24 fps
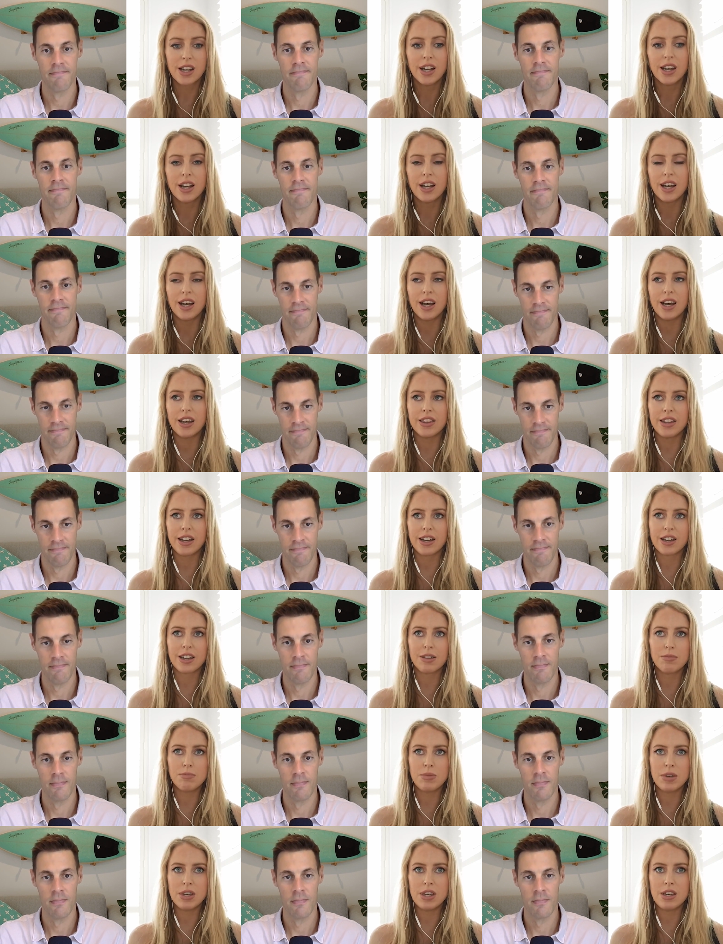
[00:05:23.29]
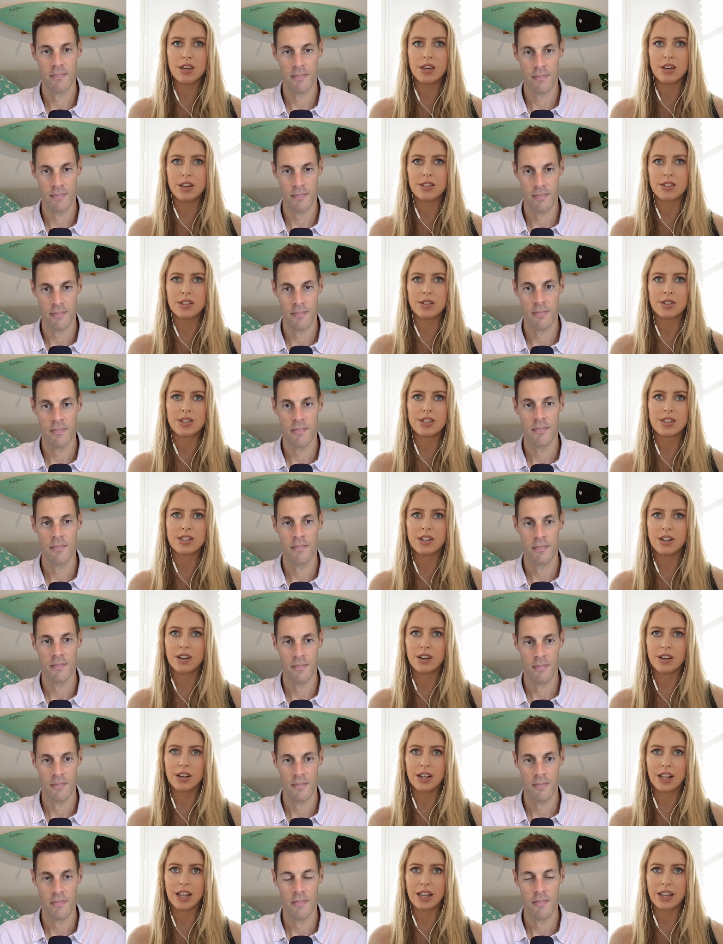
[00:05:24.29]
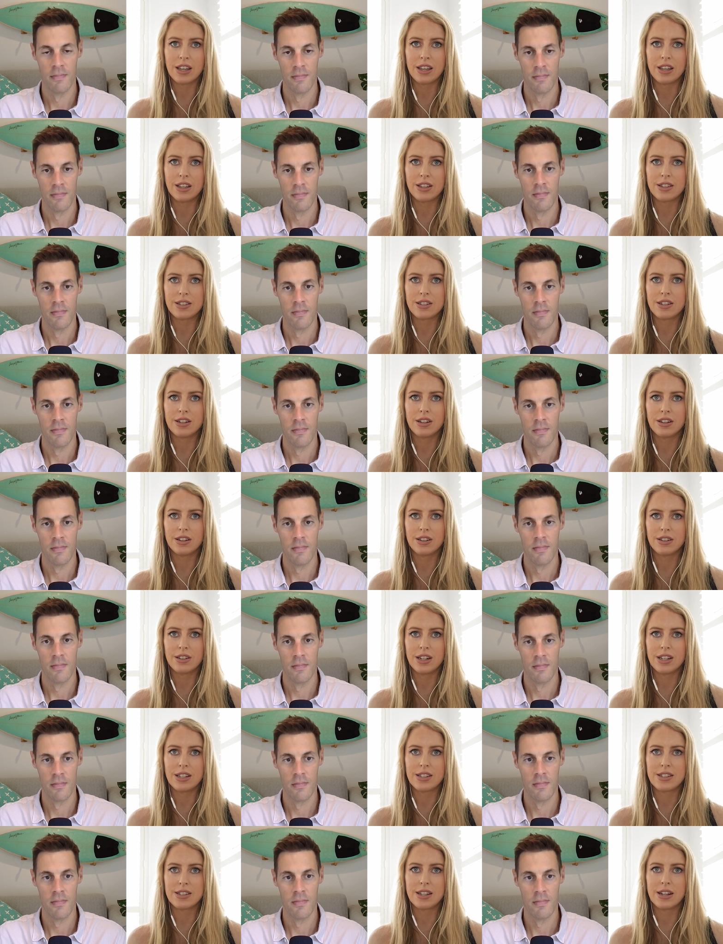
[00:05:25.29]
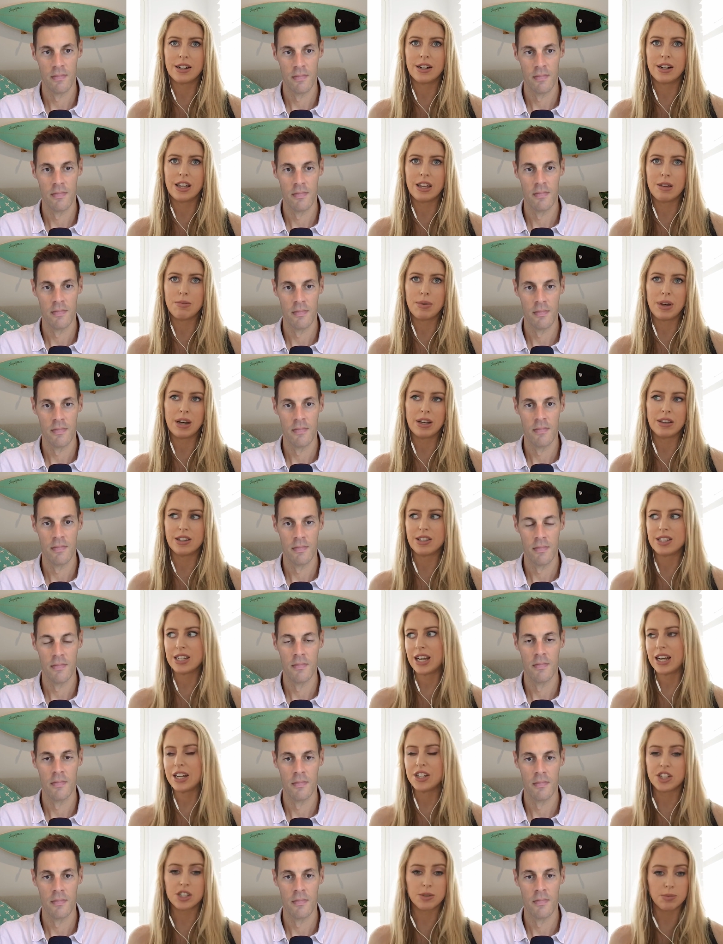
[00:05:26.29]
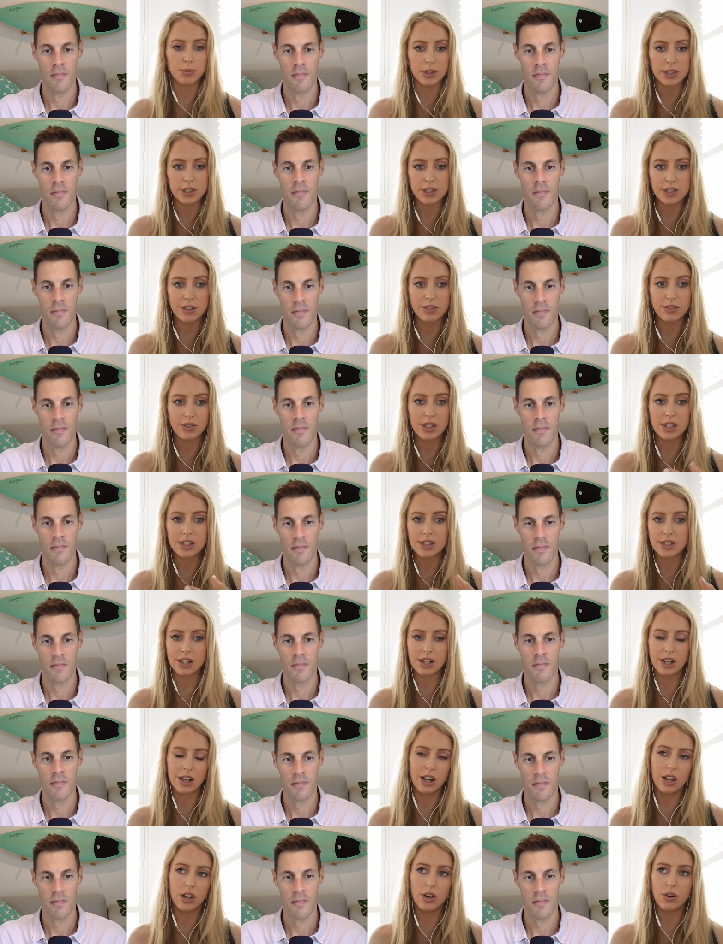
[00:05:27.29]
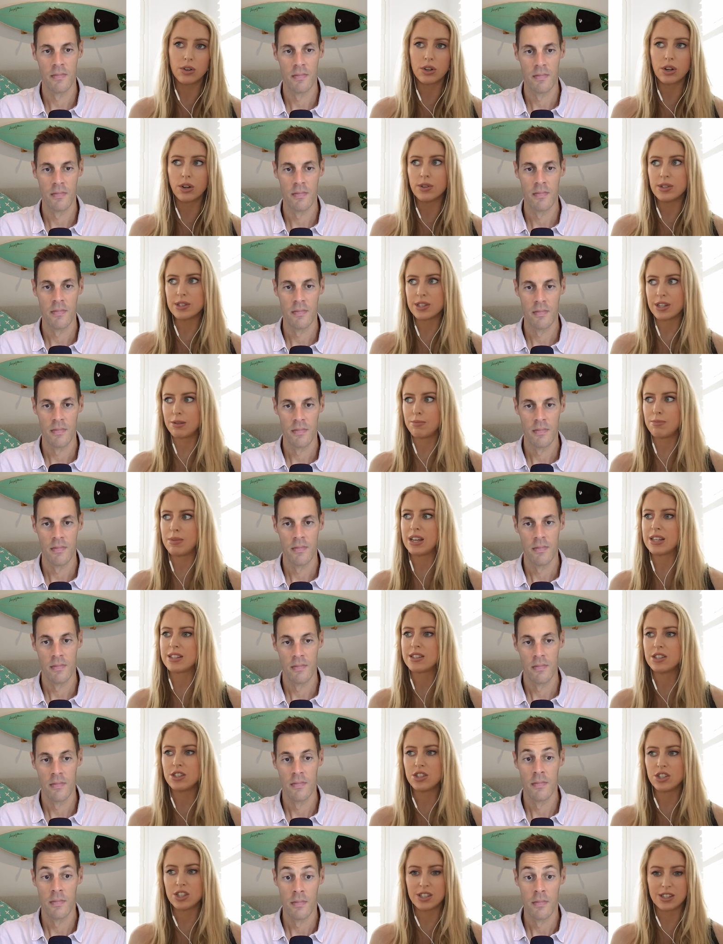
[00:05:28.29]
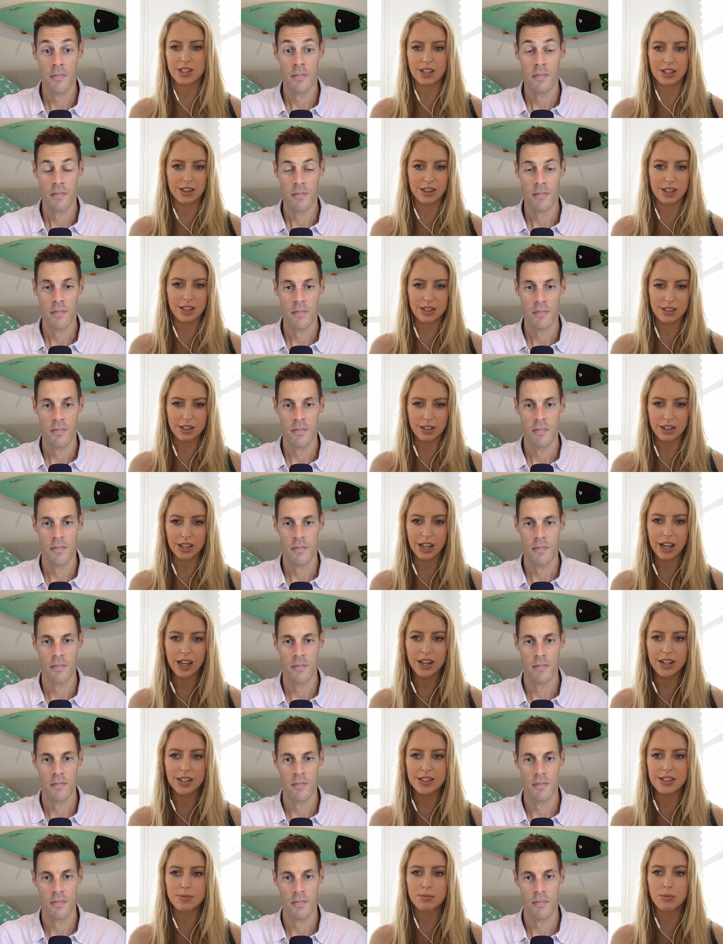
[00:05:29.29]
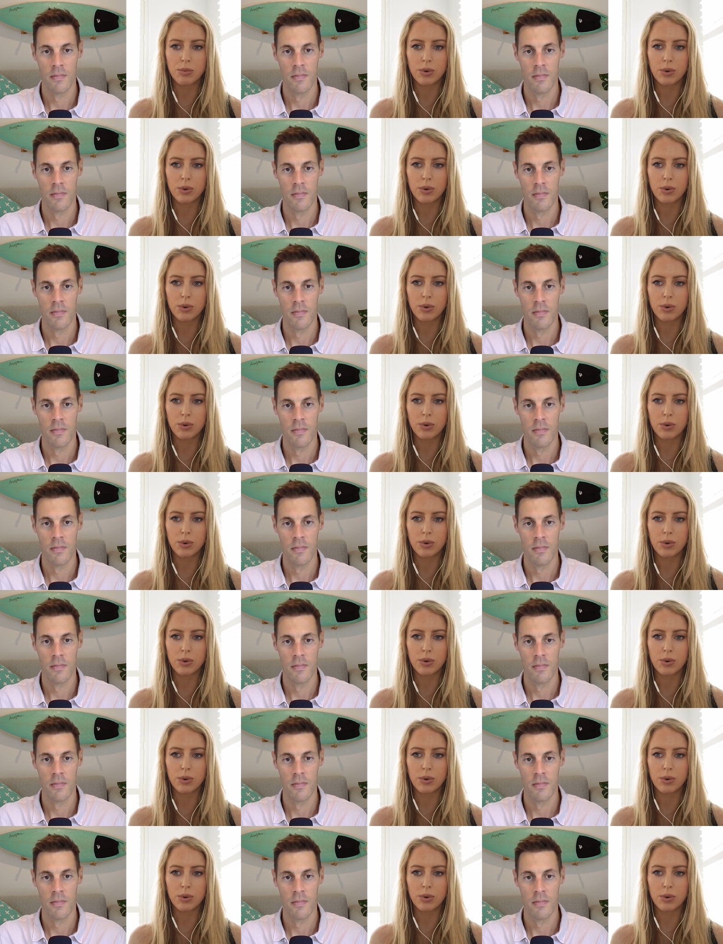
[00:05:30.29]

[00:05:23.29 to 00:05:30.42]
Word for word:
Speaker 1: And that can be, so it's not like, it's not necessarily about the tangibles. Is it a logo? Is it a message? Is it this or that? It's more